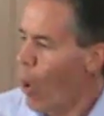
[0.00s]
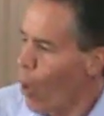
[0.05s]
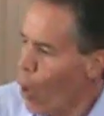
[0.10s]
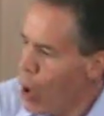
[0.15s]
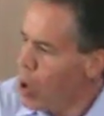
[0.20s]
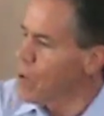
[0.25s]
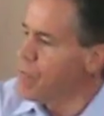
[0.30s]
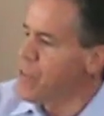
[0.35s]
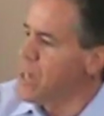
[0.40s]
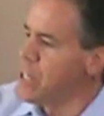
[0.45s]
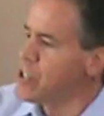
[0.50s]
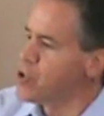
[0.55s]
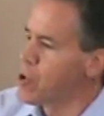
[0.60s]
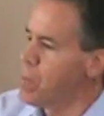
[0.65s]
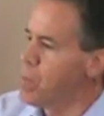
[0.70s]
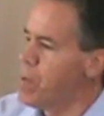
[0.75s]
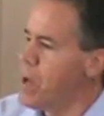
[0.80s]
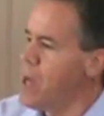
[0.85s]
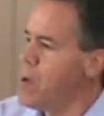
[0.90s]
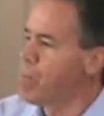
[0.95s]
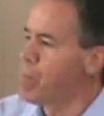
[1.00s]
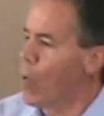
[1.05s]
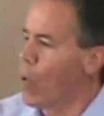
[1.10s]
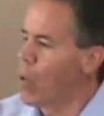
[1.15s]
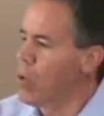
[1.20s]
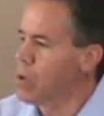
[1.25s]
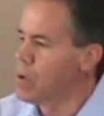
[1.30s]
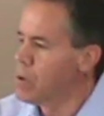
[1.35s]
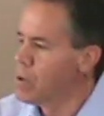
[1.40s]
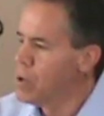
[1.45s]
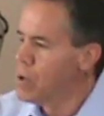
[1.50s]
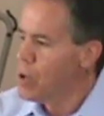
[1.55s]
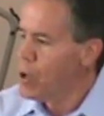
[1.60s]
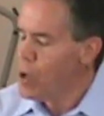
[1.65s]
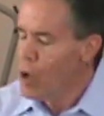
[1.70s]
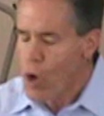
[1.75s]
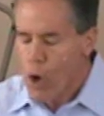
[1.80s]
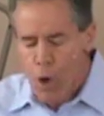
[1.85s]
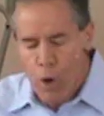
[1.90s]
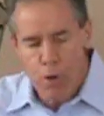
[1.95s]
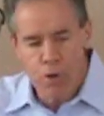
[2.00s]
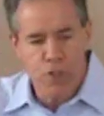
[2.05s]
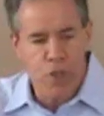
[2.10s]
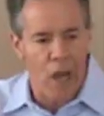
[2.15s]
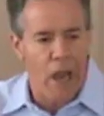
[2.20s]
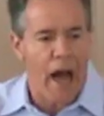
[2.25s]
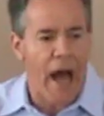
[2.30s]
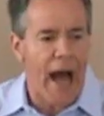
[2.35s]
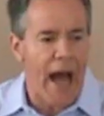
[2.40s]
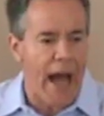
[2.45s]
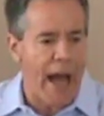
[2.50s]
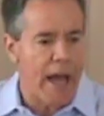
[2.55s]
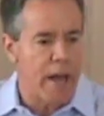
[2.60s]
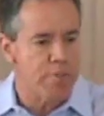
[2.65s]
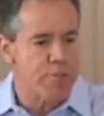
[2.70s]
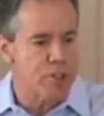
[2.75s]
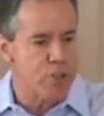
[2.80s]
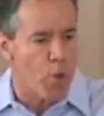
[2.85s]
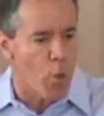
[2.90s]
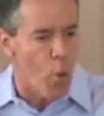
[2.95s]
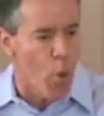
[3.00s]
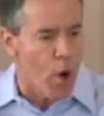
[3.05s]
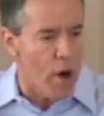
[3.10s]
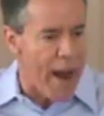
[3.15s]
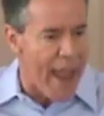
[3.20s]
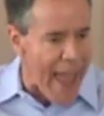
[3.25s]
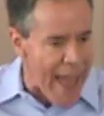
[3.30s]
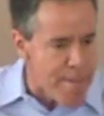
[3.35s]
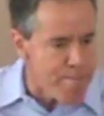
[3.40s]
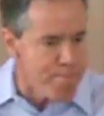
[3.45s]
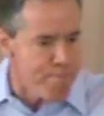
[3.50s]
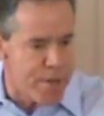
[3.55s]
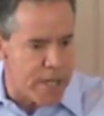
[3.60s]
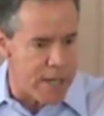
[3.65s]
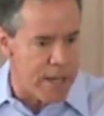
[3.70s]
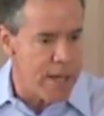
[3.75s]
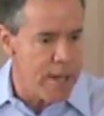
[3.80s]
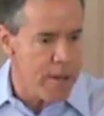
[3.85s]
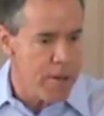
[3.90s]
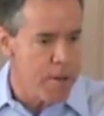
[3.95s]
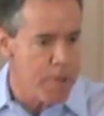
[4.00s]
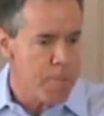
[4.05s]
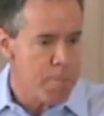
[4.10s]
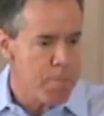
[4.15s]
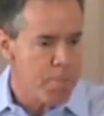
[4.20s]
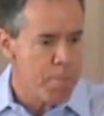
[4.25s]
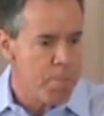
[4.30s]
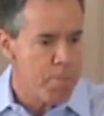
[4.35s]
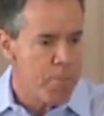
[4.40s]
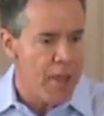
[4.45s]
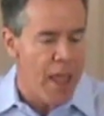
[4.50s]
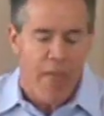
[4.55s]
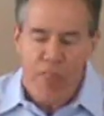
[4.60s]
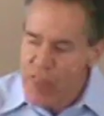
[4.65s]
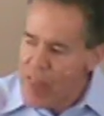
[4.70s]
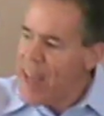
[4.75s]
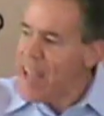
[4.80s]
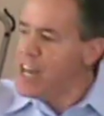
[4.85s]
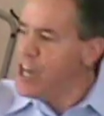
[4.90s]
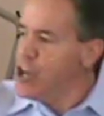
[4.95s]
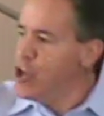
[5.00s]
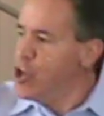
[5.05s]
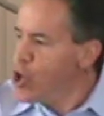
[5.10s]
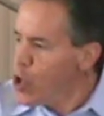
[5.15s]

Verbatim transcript: All of these are people whose lives were empty, they